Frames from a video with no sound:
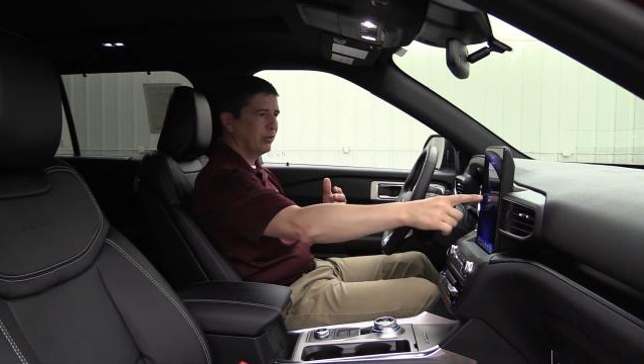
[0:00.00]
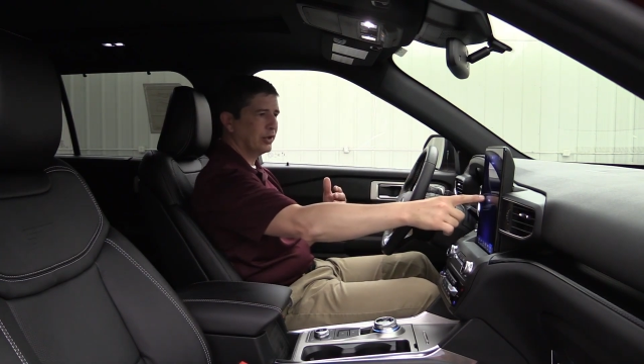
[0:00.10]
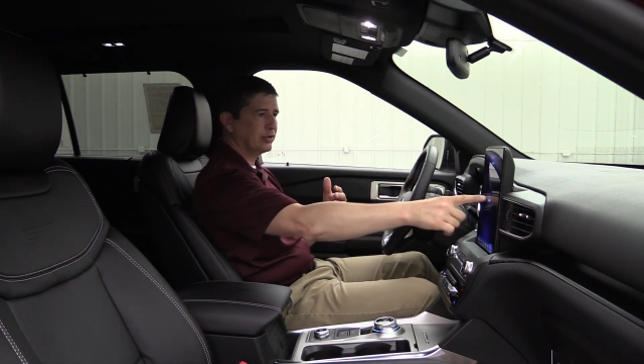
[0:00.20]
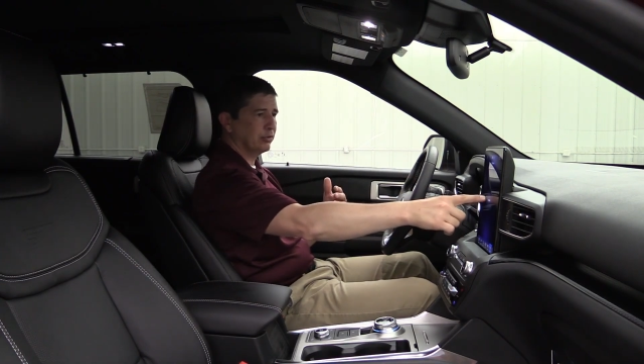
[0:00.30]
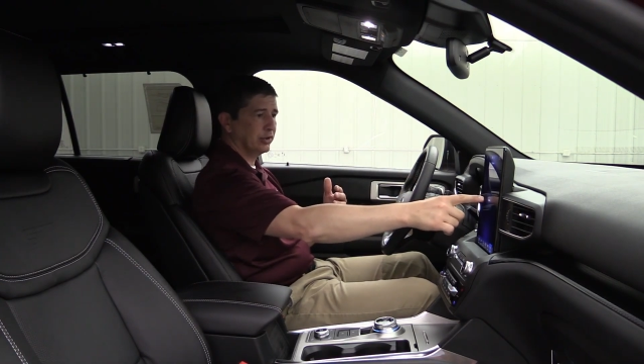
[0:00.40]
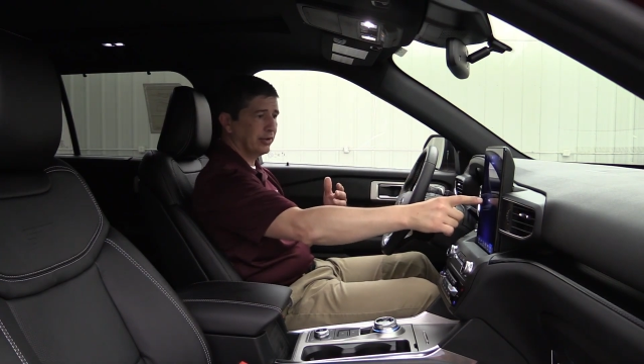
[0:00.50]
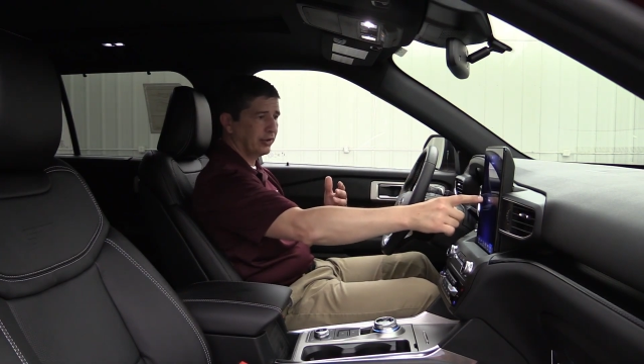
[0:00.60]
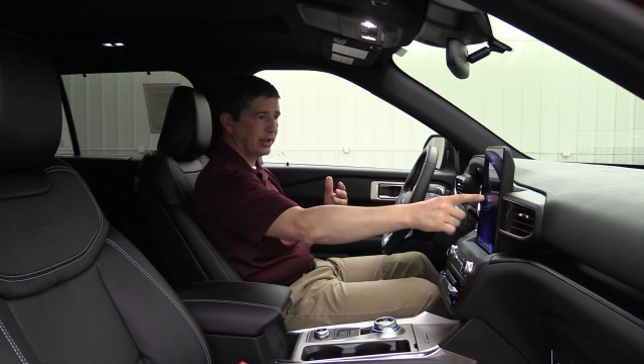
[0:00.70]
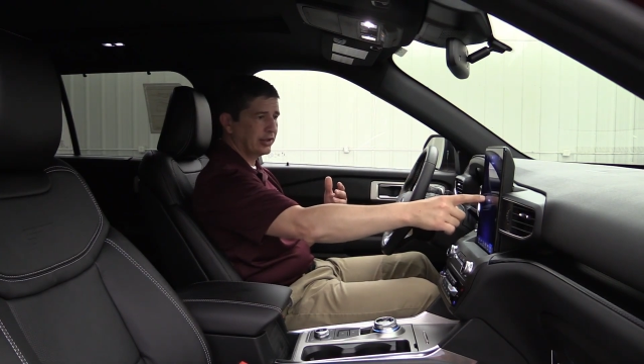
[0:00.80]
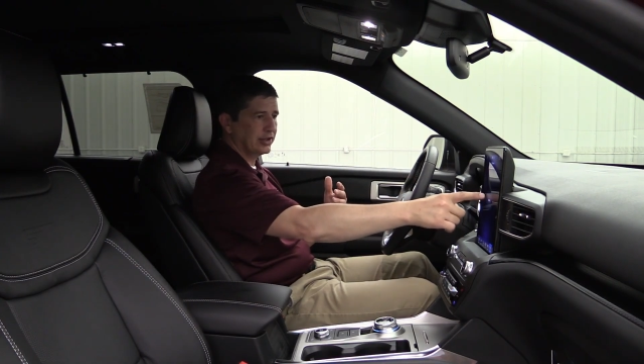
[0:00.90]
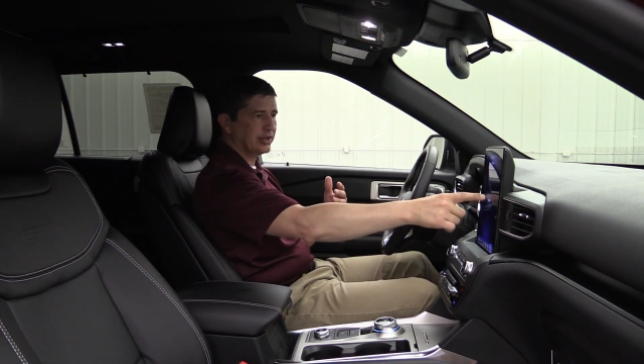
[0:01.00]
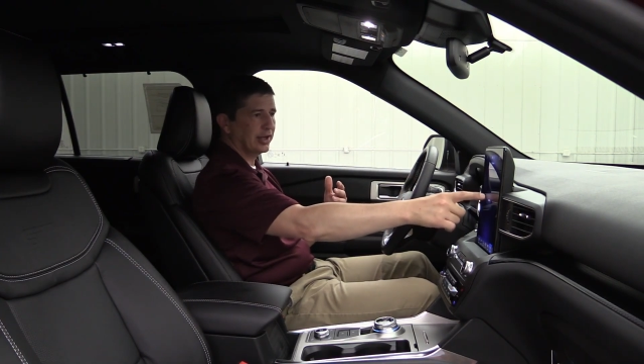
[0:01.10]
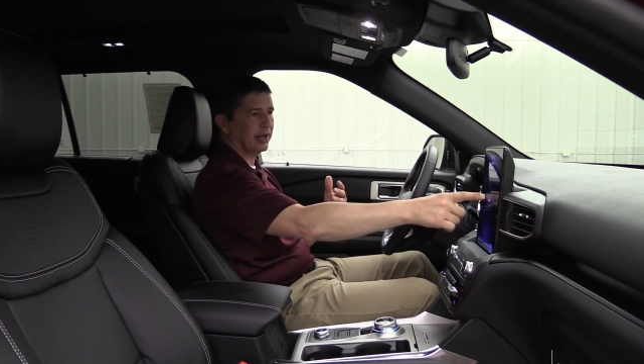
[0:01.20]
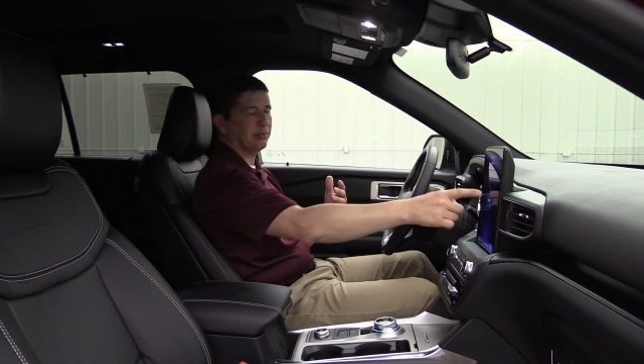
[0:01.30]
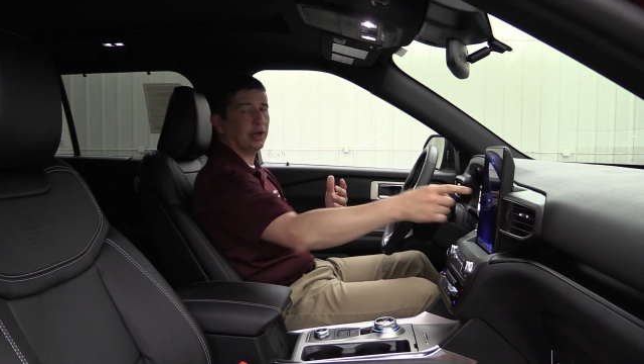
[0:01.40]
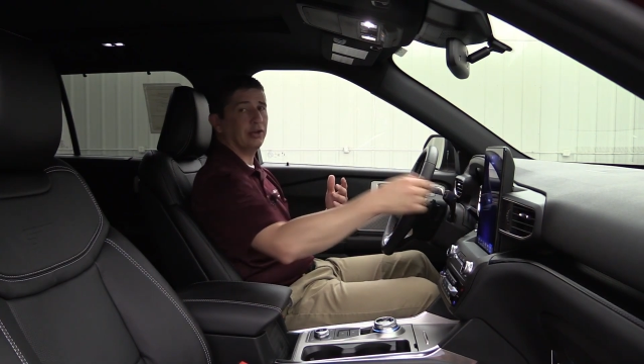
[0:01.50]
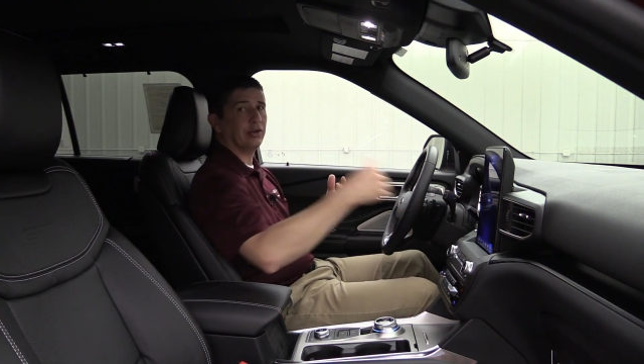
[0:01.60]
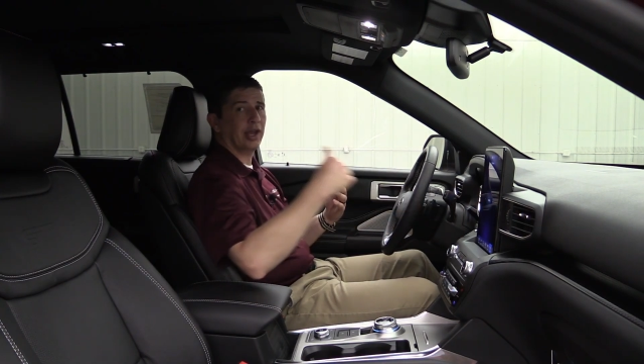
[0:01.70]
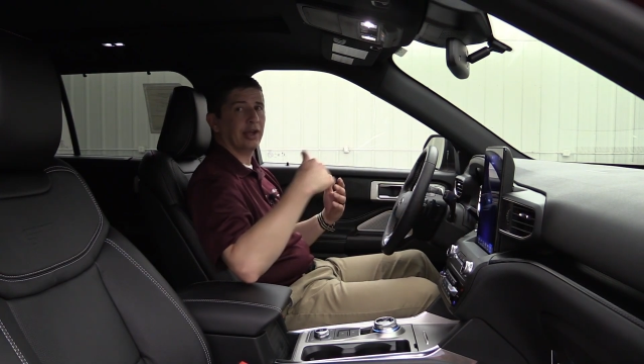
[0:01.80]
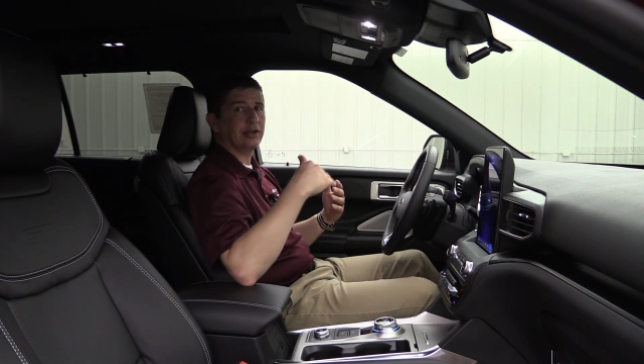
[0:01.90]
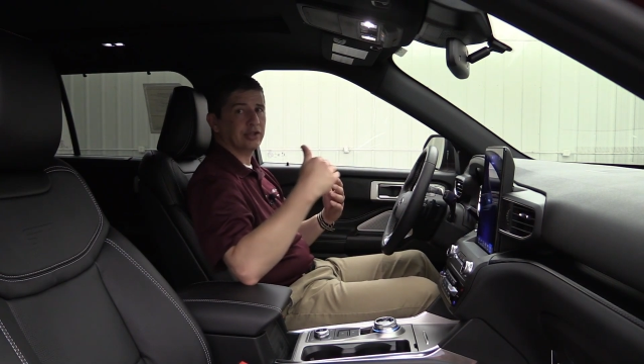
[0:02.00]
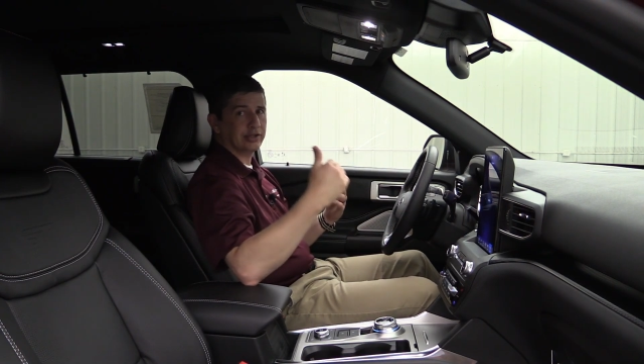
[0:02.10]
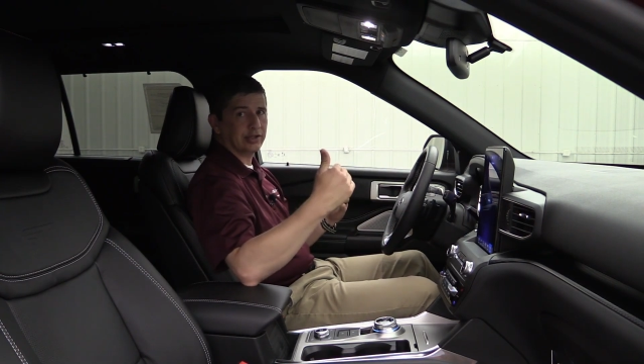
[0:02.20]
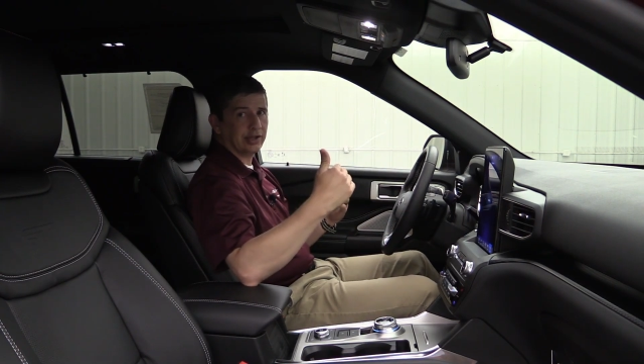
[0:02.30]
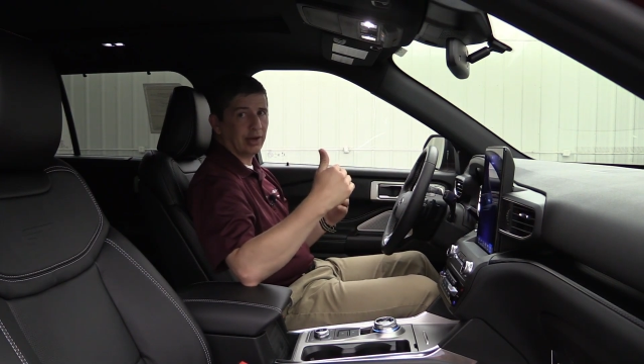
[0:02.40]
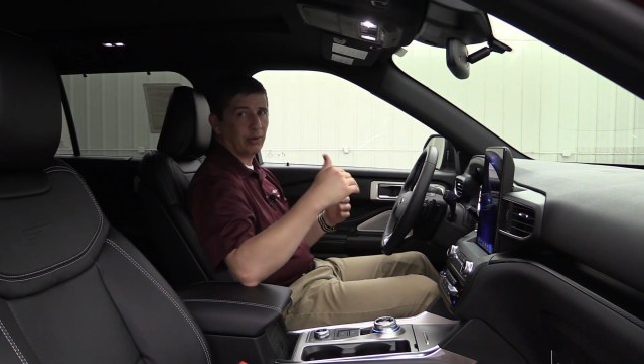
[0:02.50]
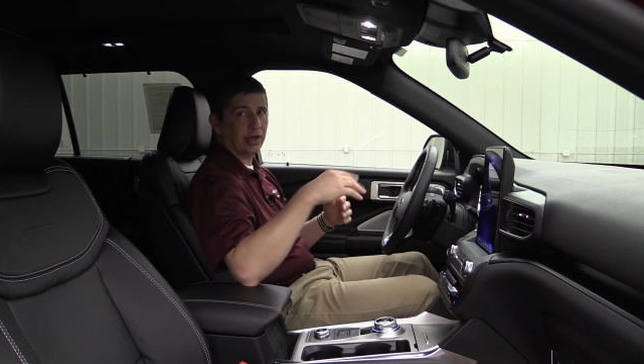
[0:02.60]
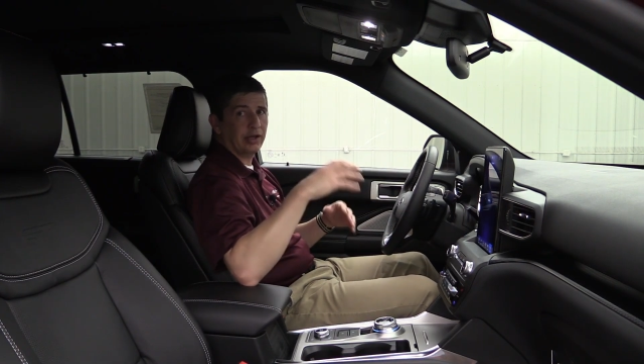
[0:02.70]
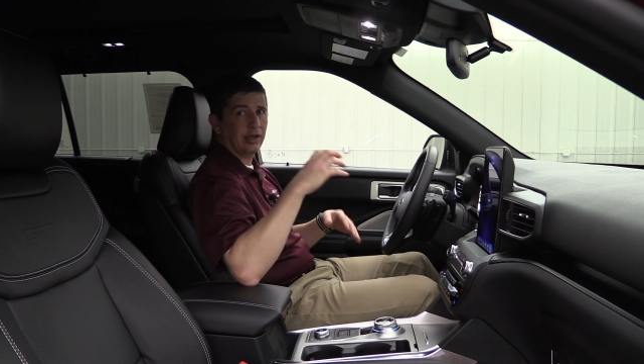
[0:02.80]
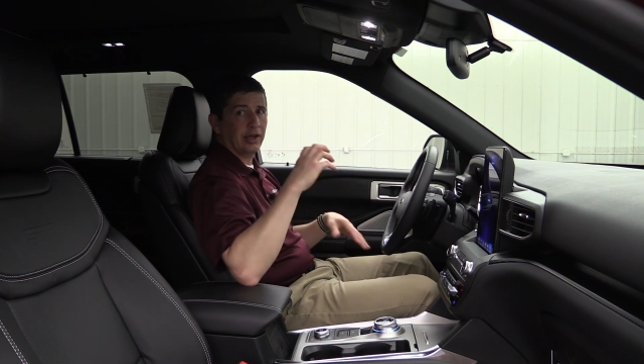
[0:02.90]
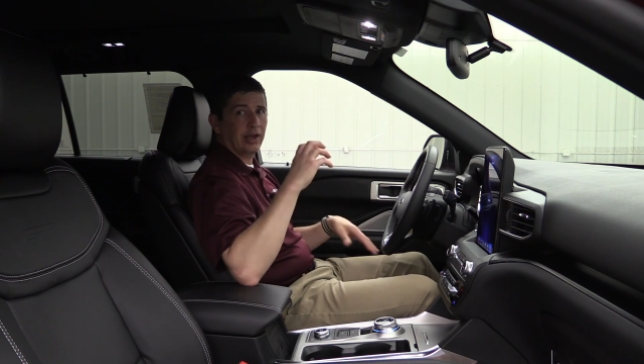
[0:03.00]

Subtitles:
which would definitely get you a ticket, but you can adjust it that way.